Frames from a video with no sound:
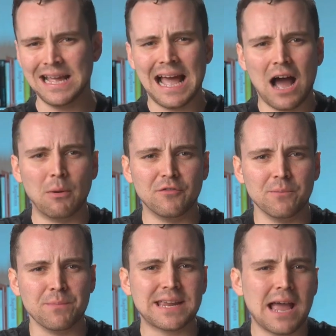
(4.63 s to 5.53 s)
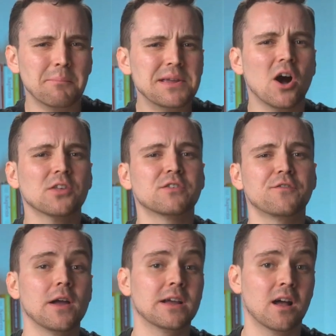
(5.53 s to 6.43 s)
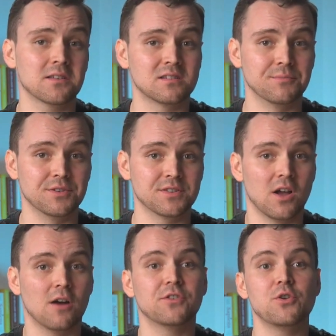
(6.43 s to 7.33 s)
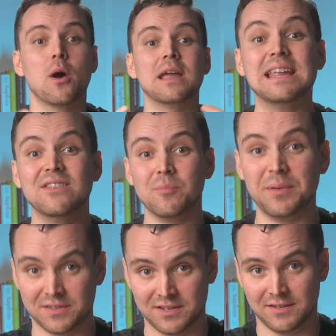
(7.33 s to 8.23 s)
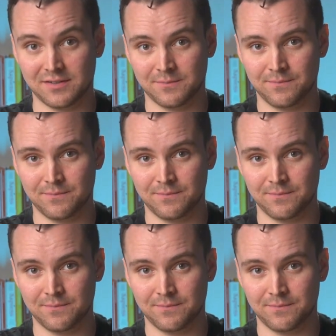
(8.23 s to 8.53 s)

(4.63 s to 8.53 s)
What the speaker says: However, it can be hard to find customers after you are in the business.